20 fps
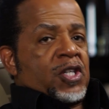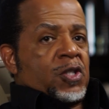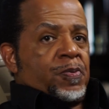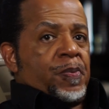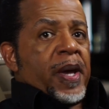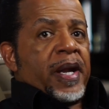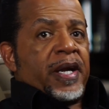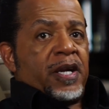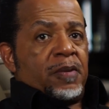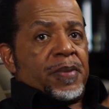
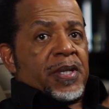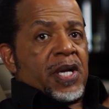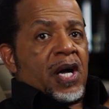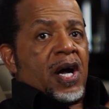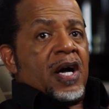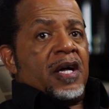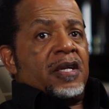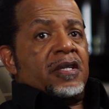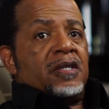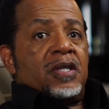expanded it
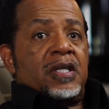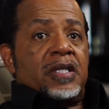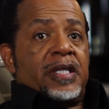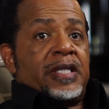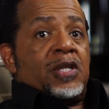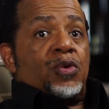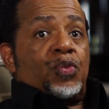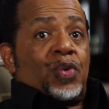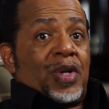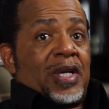beyond
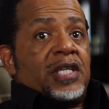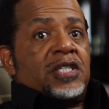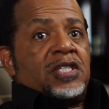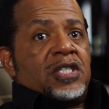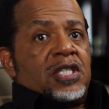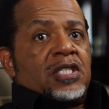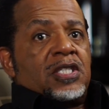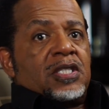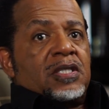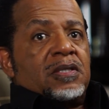the
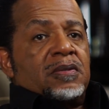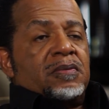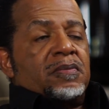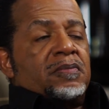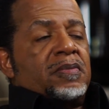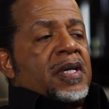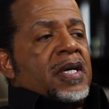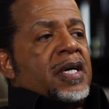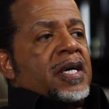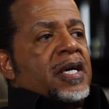religious
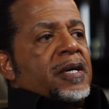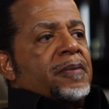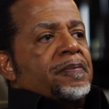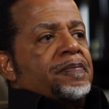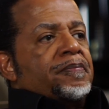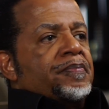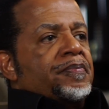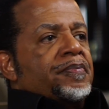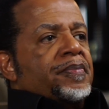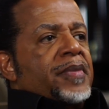
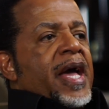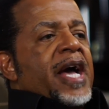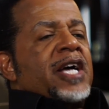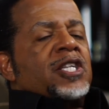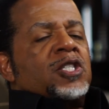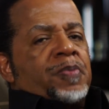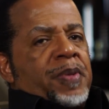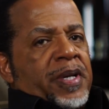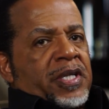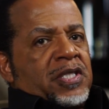
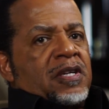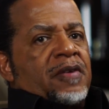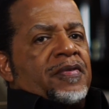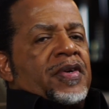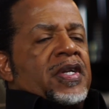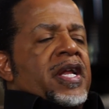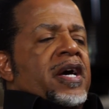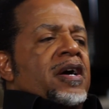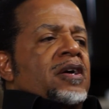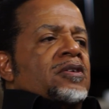aspects of
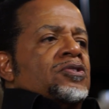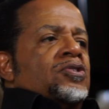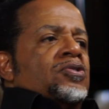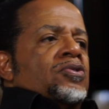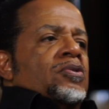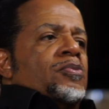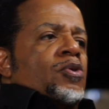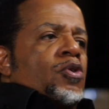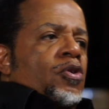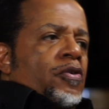it now
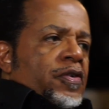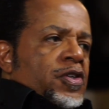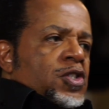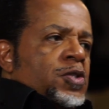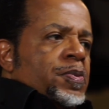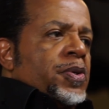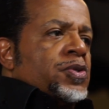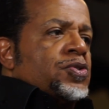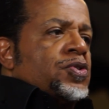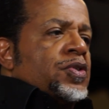to more of a
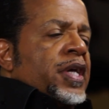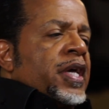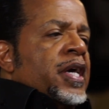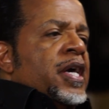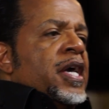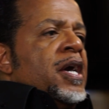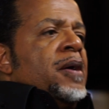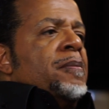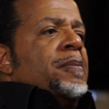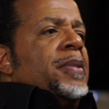spiritual thing.
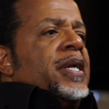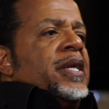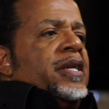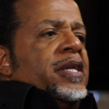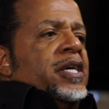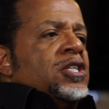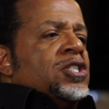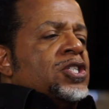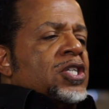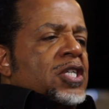But
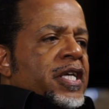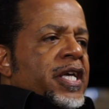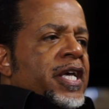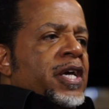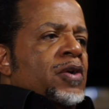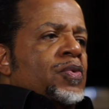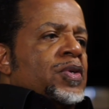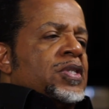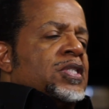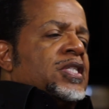initially
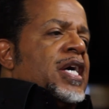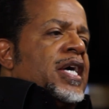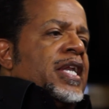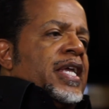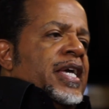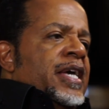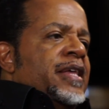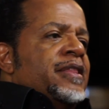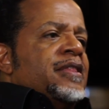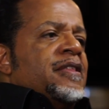it was that
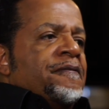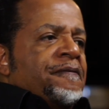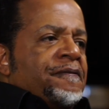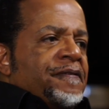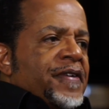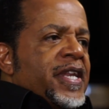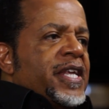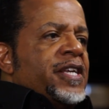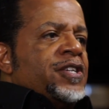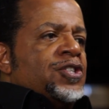in the
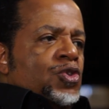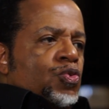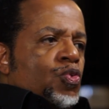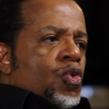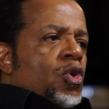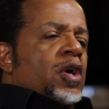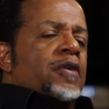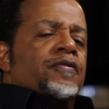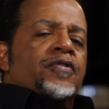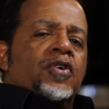finished
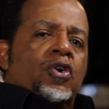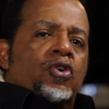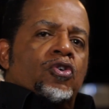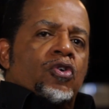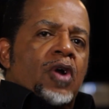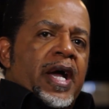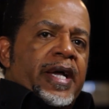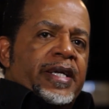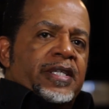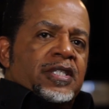work of the
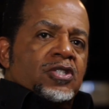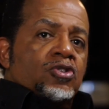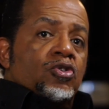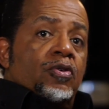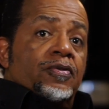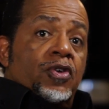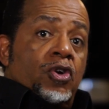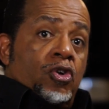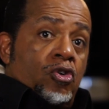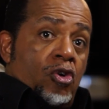Christ or of the